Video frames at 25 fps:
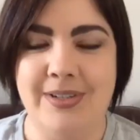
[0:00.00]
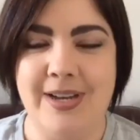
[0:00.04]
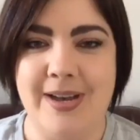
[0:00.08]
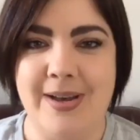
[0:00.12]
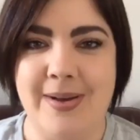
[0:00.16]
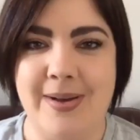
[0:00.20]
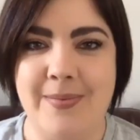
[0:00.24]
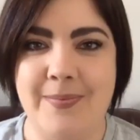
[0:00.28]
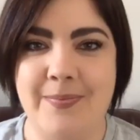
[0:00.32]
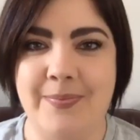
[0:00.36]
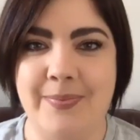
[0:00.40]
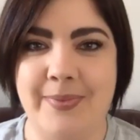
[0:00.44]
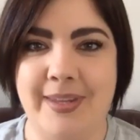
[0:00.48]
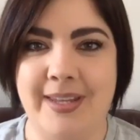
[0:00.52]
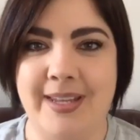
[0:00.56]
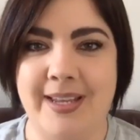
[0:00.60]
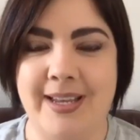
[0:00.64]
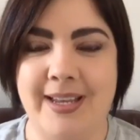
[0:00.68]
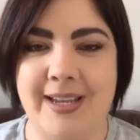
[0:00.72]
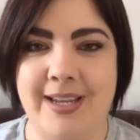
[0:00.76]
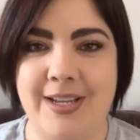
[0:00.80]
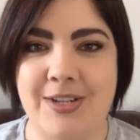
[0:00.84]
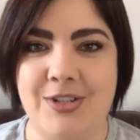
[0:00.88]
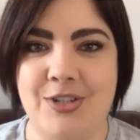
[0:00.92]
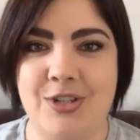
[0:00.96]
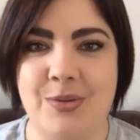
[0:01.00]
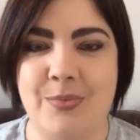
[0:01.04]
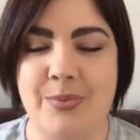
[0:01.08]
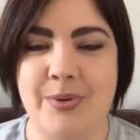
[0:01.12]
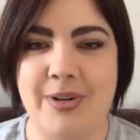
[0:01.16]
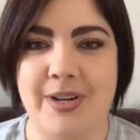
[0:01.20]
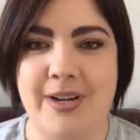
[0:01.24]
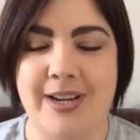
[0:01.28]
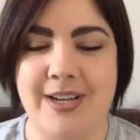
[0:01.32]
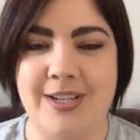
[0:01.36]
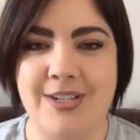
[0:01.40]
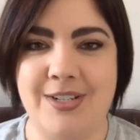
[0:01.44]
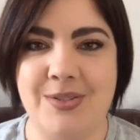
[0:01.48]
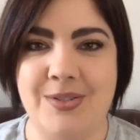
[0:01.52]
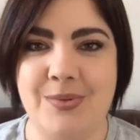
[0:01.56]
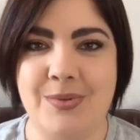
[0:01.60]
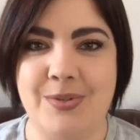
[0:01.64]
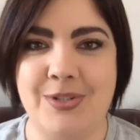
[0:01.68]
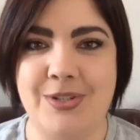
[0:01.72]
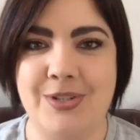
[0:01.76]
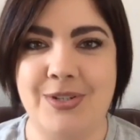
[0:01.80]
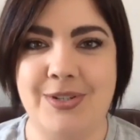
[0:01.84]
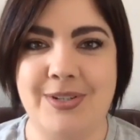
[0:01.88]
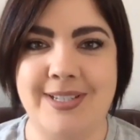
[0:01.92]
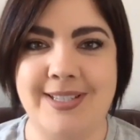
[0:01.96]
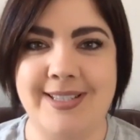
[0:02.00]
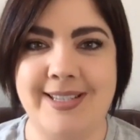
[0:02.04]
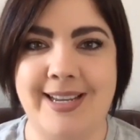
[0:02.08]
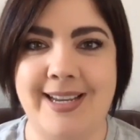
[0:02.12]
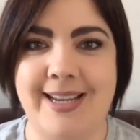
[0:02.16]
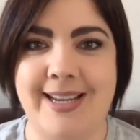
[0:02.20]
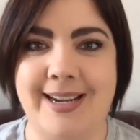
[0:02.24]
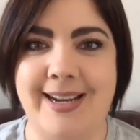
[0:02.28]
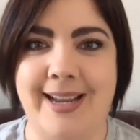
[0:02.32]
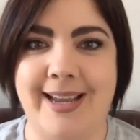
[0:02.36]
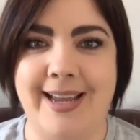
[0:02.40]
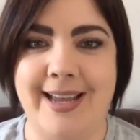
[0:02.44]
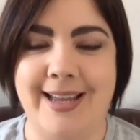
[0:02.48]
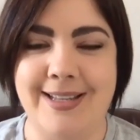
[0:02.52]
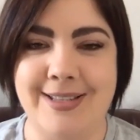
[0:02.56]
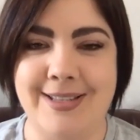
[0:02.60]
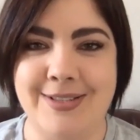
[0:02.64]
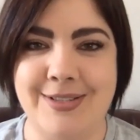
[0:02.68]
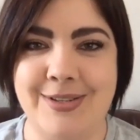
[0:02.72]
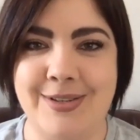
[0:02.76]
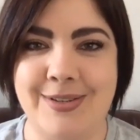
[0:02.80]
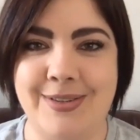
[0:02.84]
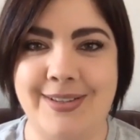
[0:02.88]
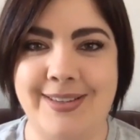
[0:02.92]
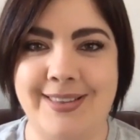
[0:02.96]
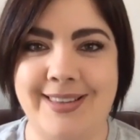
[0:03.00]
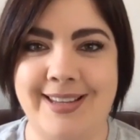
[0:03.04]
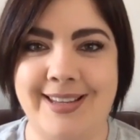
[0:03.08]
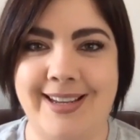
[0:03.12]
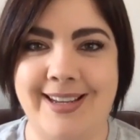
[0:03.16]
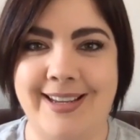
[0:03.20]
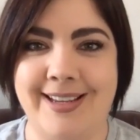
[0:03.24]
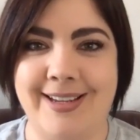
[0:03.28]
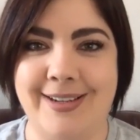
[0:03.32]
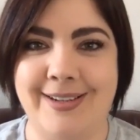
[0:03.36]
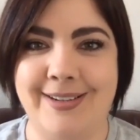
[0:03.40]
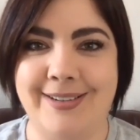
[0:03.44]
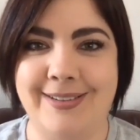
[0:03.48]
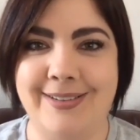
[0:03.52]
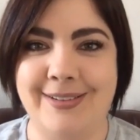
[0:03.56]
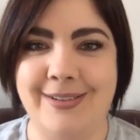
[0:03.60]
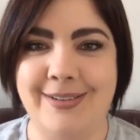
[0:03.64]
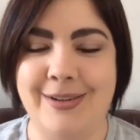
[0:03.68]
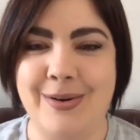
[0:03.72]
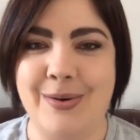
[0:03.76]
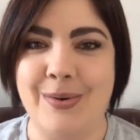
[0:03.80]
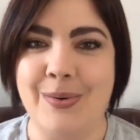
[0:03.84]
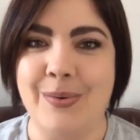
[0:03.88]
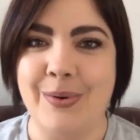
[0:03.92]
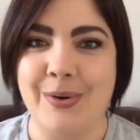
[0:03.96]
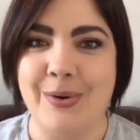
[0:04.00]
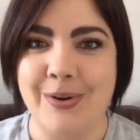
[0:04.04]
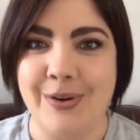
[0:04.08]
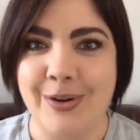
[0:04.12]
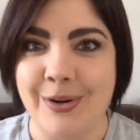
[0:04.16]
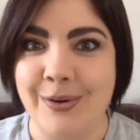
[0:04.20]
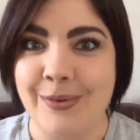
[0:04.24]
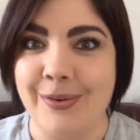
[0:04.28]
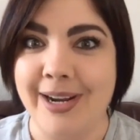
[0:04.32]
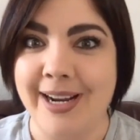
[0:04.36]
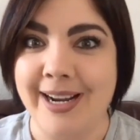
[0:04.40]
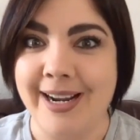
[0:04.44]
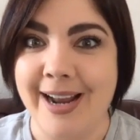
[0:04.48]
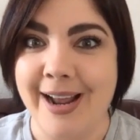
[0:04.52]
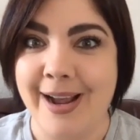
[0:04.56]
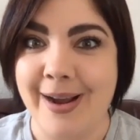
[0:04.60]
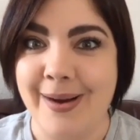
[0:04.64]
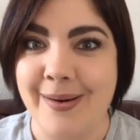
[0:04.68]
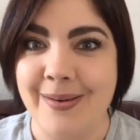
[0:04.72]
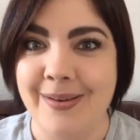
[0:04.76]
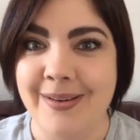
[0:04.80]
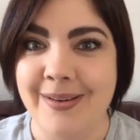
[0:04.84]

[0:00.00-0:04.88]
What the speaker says: can get your book. I just want you to say it again so that they can go order it right now.